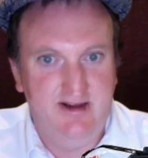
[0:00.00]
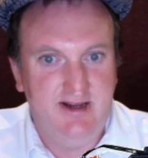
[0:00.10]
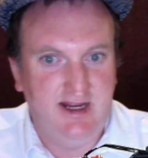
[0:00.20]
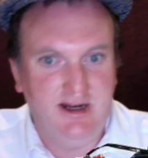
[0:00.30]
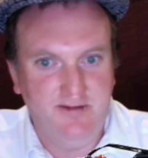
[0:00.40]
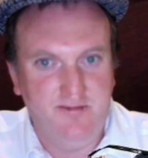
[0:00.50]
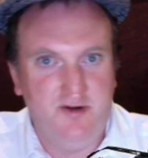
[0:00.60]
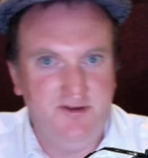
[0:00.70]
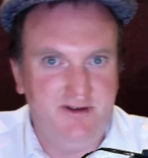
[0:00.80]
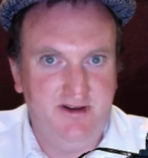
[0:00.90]
here in
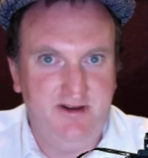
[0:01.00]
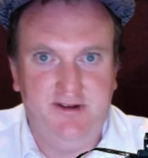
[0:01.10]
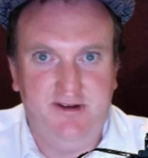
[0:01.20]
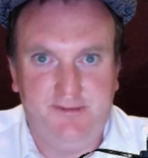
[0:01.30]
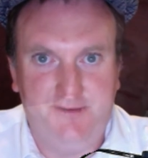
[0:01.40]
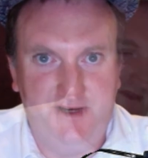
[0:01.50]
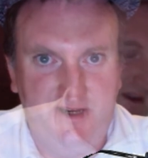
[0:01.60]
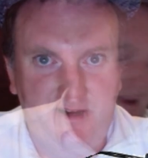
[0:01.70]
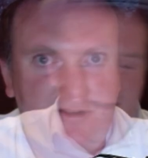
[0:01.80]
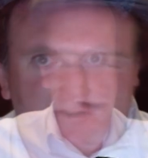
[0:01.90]
Monza that just
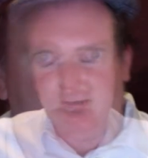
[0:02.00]
finished,